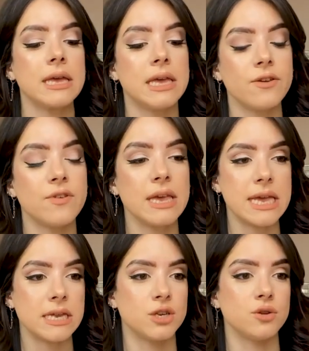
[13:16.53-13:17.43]
giving
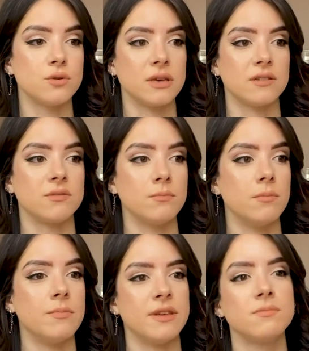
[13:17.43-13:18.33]
into
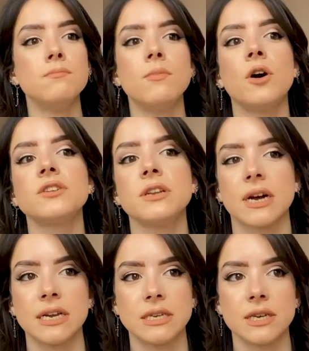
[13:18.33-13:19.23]
this modern
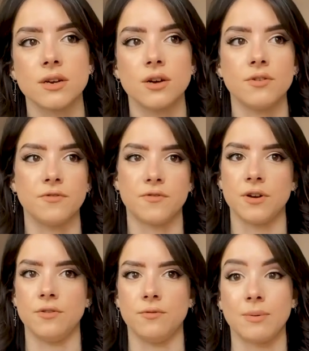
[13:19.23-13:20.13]
idea
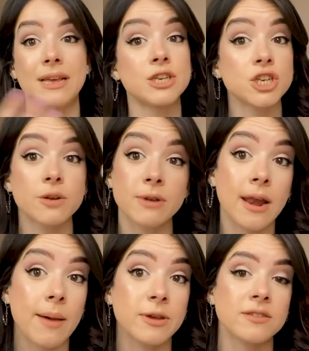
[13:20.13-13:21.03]
of relationship
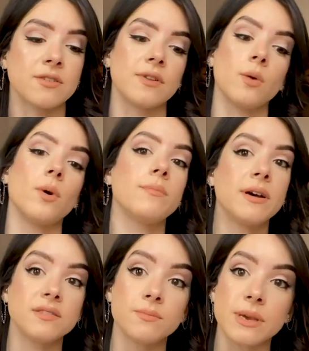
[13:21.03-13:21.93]
dynamics, of like one
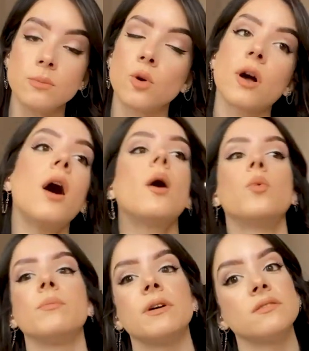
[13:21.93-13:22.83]
person being more calm,
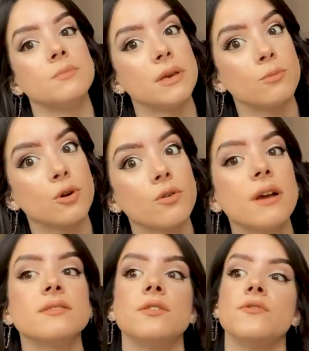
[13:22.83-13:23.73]
one person being more
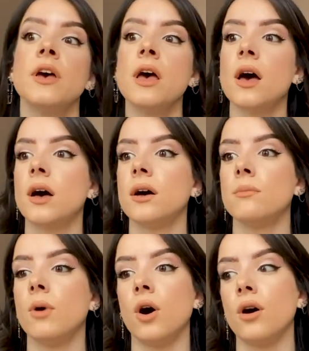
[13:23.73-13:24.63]
aggressive,
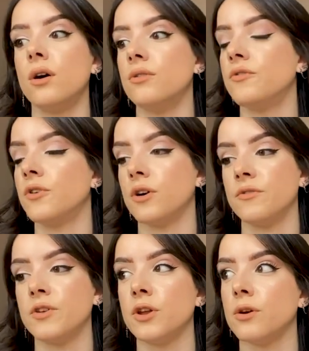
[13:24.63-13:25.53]

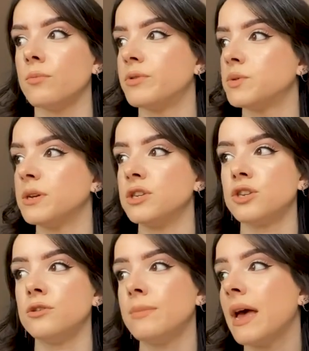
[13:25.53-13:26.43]
of you know, between
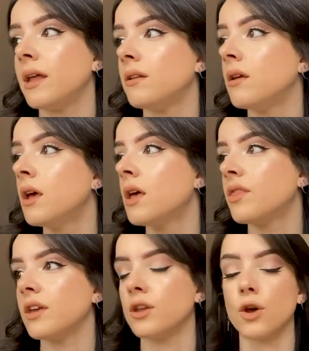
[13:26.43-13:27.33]
two men,
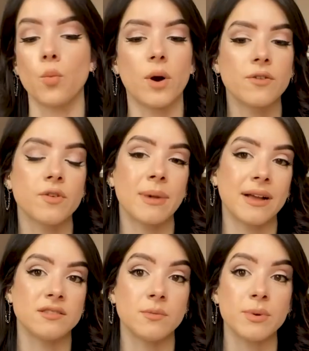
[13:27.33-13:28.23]
that, you know, one of them
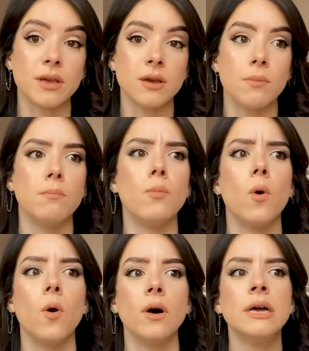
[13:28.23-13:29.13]
had to be
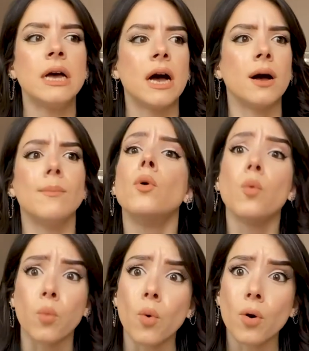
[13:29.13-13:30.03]
more
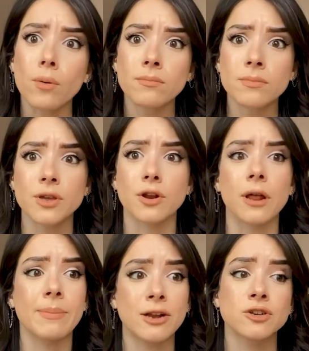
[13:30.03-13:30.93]
warm, you know,
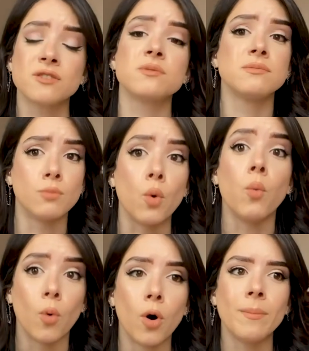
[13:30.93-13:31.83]
like Patroclus was more
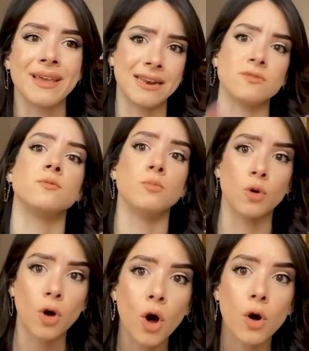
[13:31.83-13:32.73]
warm, Achilles was more
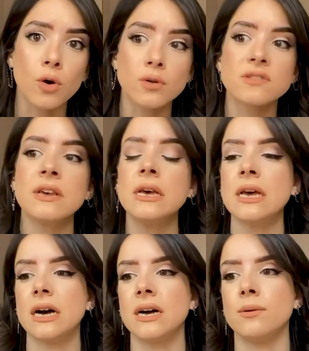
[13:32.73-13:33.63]
cold,
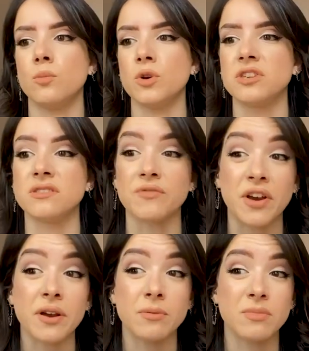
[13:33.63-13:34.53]
which is
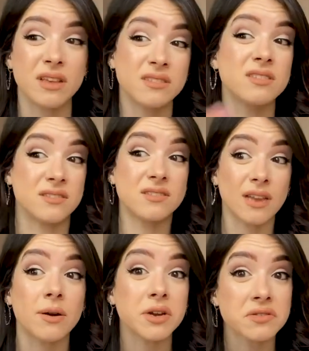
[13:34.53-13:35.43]
it's a
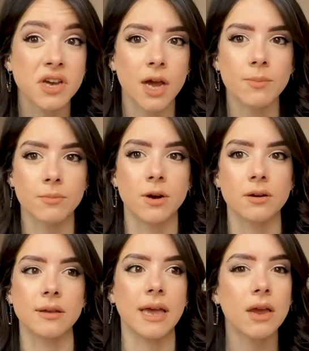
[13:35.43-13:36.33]
stereotype
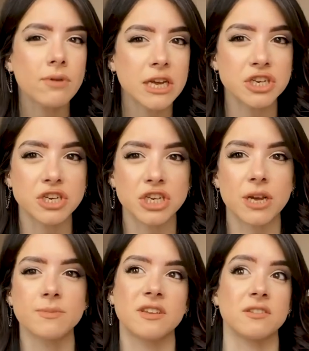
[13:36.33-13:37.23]
among gay
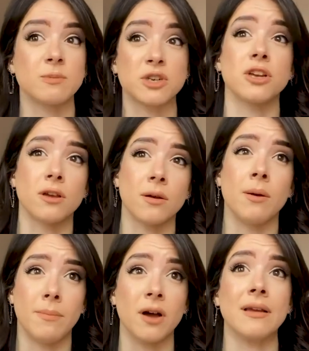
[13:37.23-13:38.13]
relationships, and especially
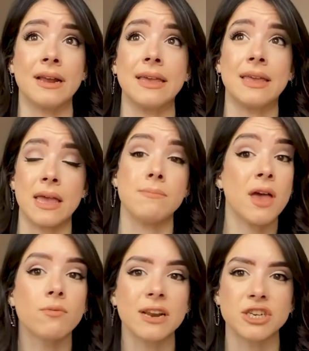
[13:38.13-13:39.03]
among like gay
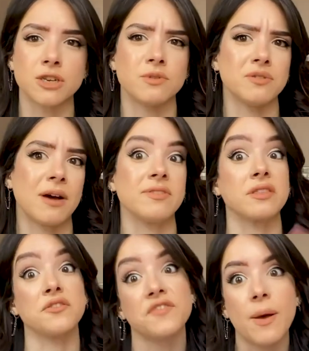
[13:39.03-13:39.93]
male relationships. You have
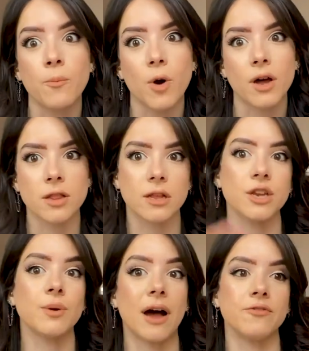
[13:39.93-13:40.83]
like the femme one and then
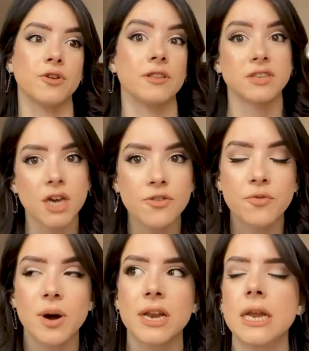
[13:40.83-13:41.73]
you have, you know, like the tough
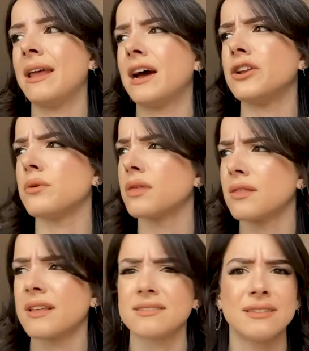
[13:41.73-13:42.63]
one. And I don't think
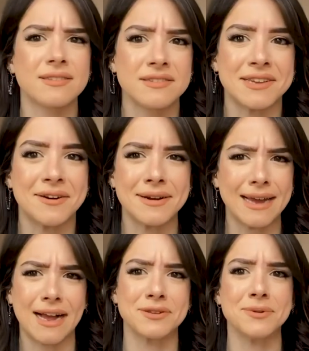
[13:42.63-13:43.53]
that that's necessary
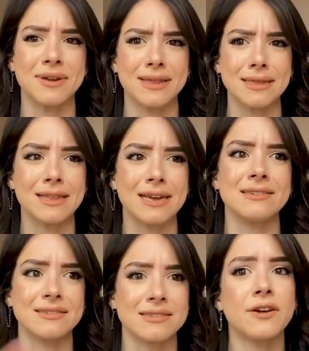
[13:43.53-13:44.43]
at all. I think that that
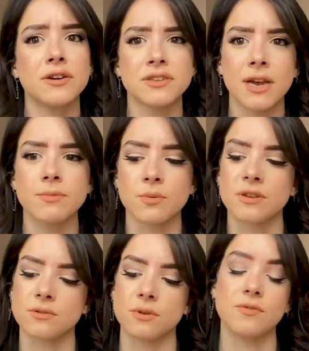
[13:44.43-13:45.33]
is a stereotype that we're
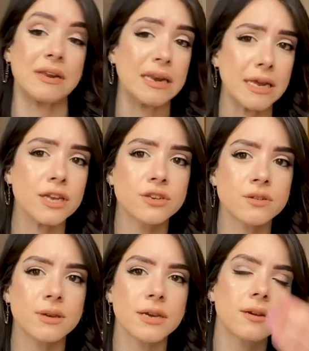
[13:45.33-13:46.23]
sort of leaning
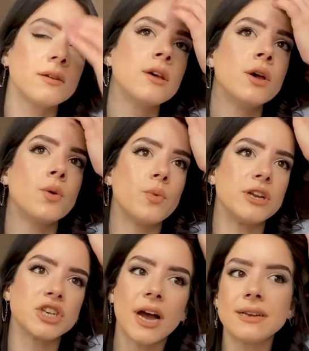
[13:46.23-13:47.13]
into here,
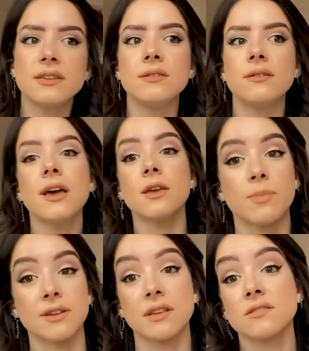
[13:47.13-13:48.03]
which I didn't like,
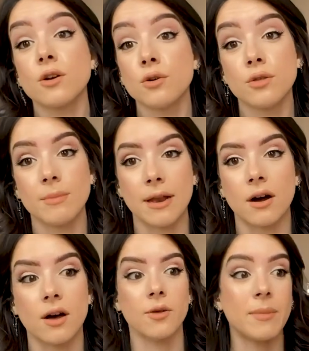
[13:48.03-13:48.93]
because that's not who the men
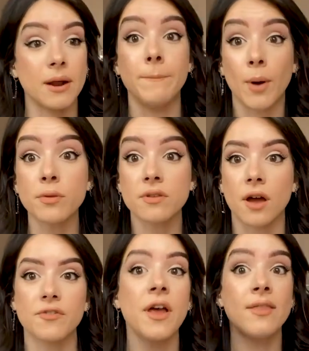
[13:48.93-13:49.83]
are. The men are both
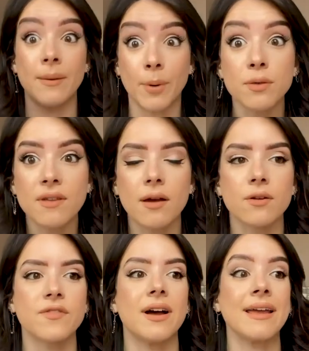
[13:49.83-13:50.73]
tough, they're both
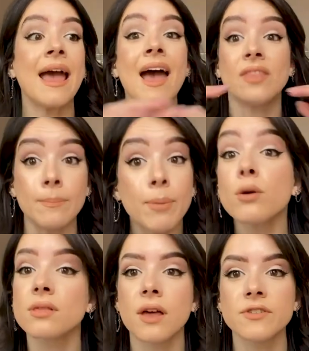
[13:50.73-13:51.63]
terrifying, and they
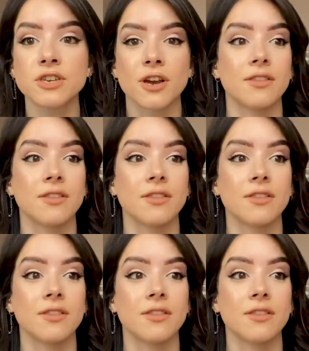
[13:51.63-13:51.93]
both love each